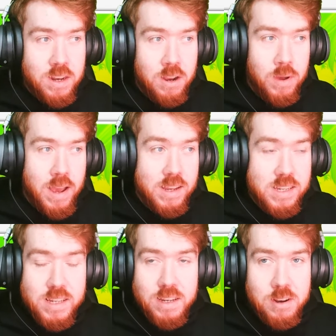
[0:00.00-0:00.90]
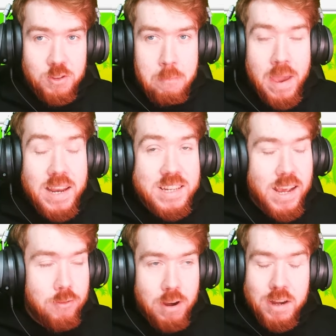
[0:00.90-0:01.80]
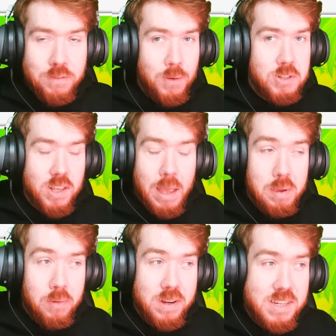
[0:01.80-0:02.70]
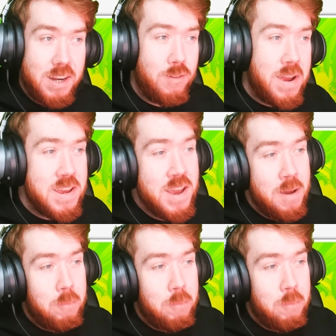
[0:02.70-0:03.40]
you know, the maid secretary in the future. That'd be pretty sick, right?